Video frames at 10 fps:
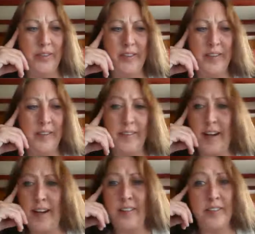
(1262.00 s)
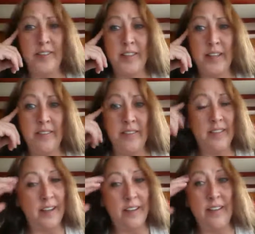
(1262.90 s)
Because the doctors didn't even
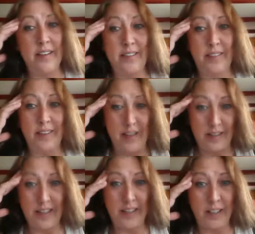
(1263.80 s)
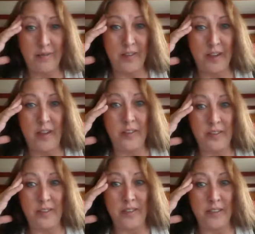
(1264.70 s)
tell us that there was
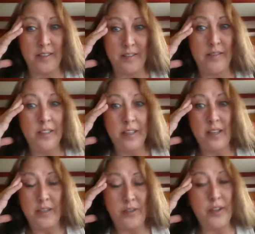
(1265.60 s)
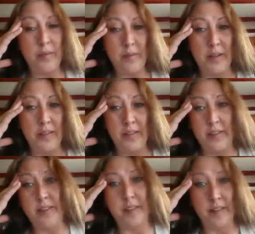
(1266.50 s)
alternate treatments.